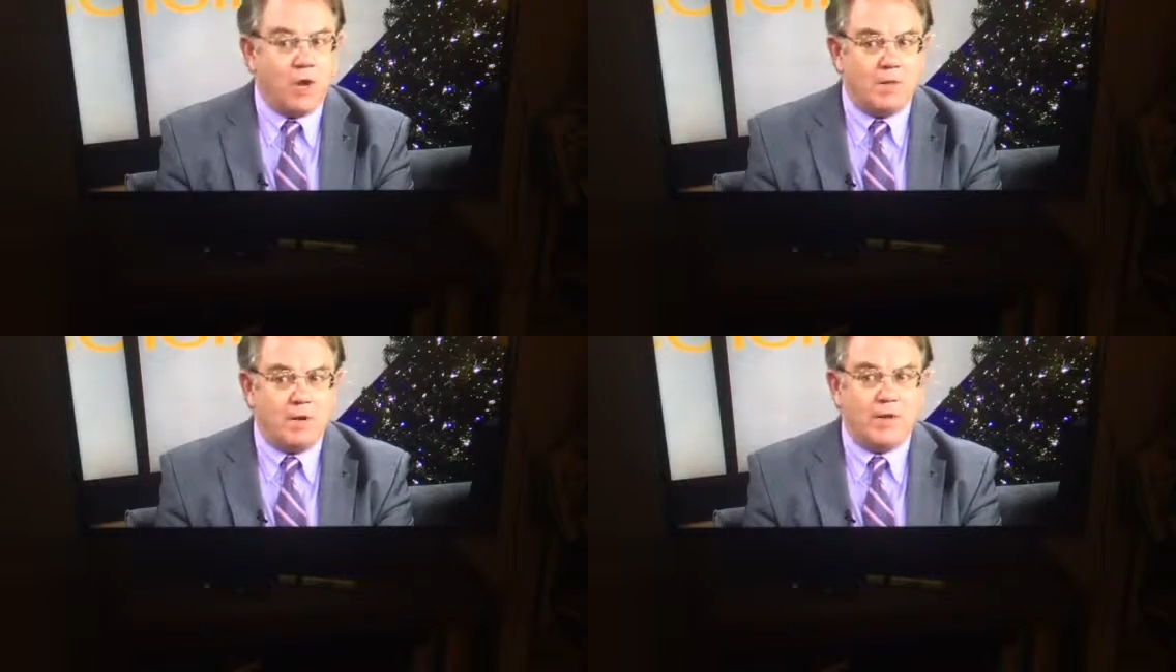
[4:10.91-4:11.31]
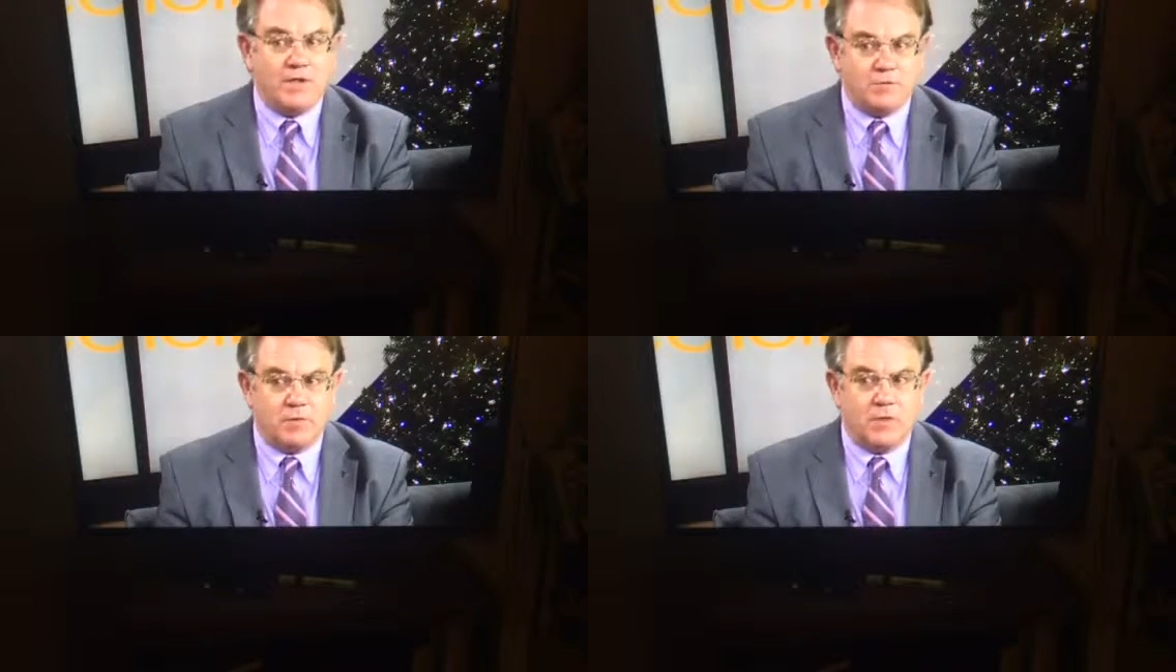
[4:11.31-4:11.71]
primary
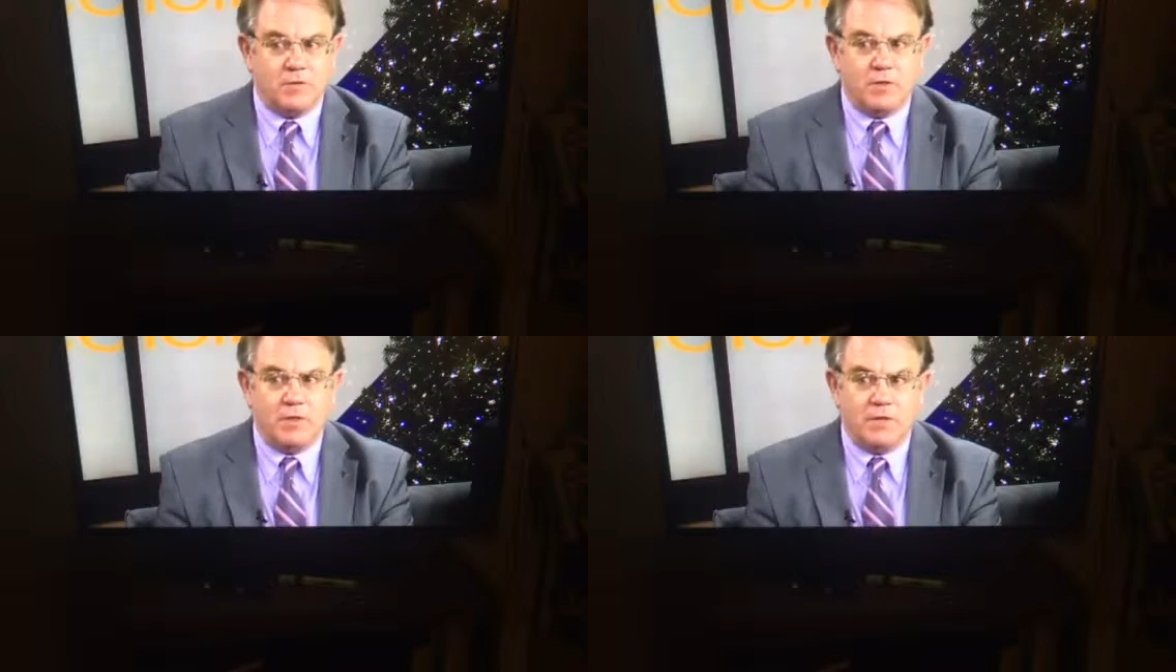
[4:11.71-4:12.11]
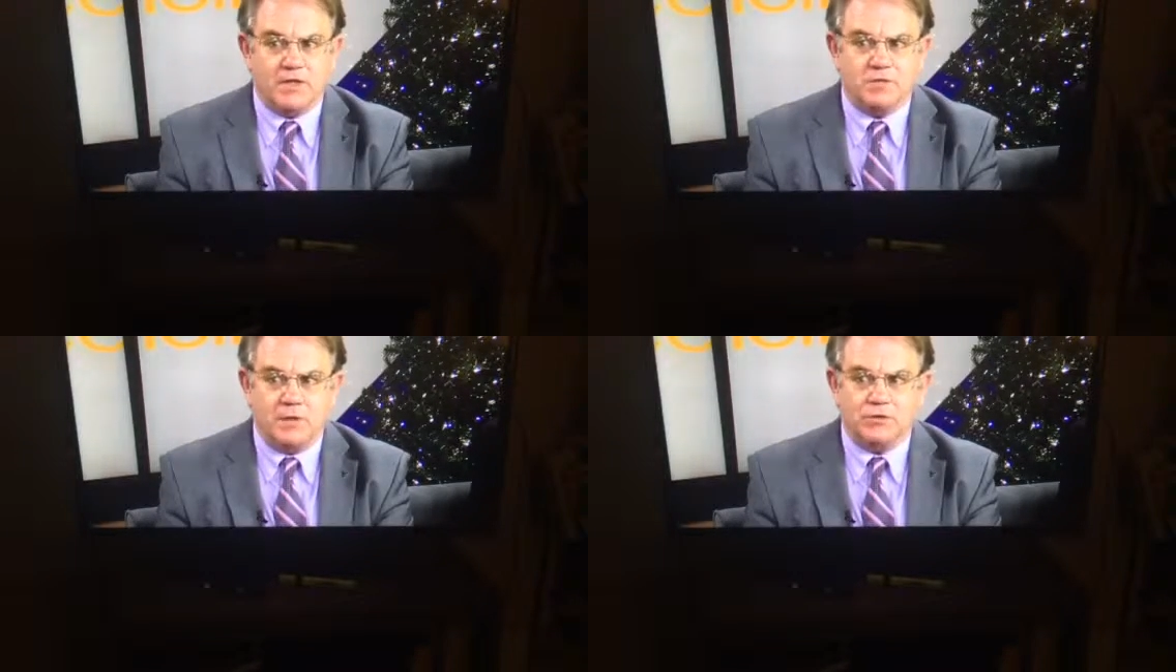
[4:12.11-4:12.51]
and
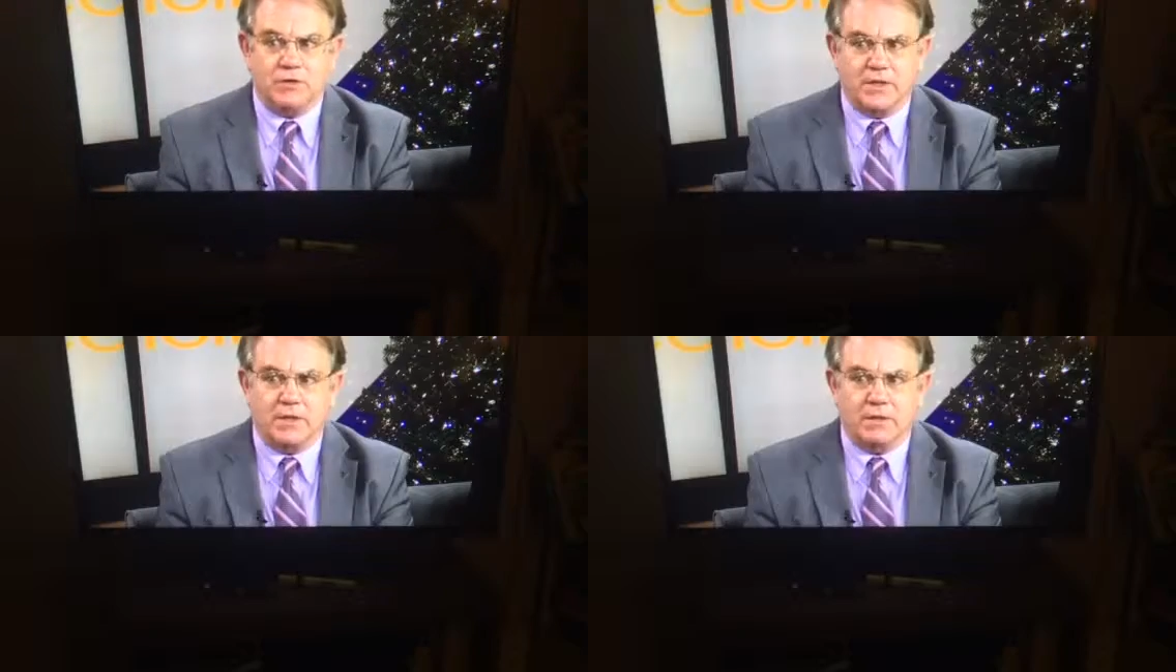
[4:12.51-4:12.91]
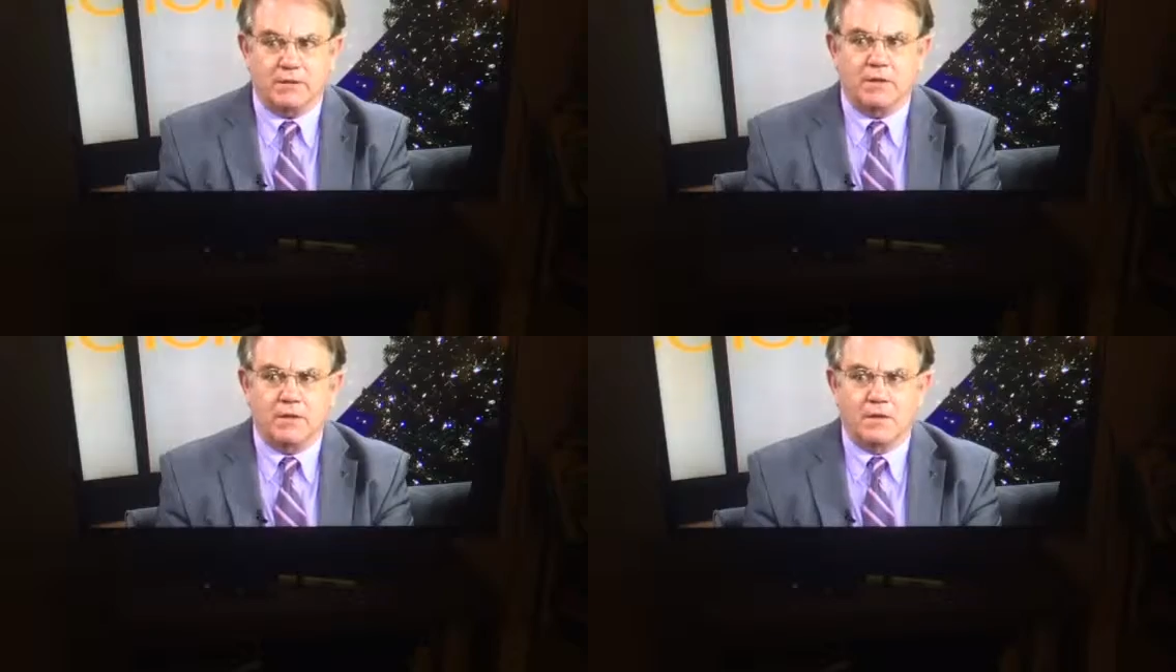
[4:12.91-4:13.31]
community-based specialty care